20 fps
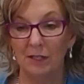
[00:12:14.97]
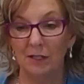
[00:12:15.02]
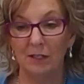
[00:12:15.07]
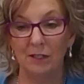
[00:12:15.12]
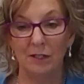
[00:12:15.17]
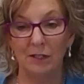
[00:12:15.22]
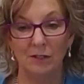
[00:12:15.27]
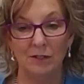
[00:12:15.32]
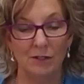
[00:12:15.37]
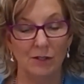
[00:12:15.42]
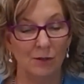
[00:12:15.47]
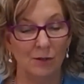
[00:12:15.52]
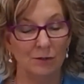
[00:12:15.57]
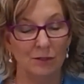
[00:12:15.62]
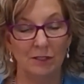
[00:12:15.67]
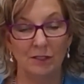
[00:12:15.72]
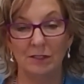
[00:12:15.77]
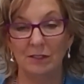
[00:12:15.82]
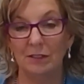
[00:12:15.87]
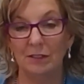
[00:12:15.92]

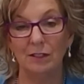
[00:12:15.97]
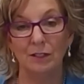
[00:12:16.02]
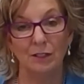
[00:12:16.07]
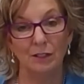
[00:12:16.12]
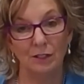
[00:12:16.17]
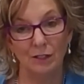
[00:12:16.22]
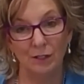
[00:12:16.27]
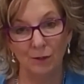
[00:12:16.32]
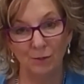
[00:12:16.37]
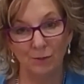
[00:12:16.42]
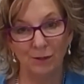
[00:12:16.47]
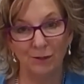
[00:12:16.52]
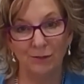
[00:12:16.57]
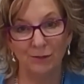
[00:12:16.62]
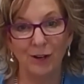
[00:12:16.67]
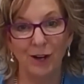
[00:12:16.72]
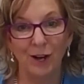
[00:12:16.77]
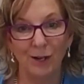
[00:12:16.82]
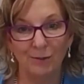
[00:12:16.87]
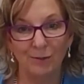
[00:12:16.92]
consulted, you'll be
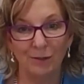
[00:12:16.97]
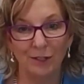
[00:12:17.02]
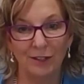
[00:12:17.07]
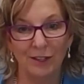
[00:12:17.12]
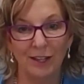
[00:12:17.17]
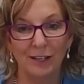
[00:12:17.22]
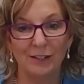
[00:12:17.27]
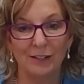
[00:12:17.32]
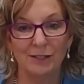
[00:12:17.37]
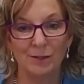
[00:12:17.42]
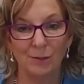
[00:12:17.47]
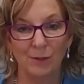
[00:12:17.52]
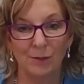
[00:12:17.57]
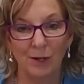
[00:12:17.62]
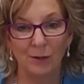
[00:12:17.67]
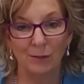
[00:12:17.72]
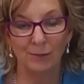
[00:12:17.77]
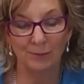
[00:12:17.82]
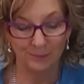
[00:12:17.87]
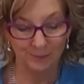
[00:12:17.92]
fine with that as
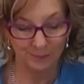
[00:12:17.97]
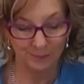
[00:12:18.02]
well.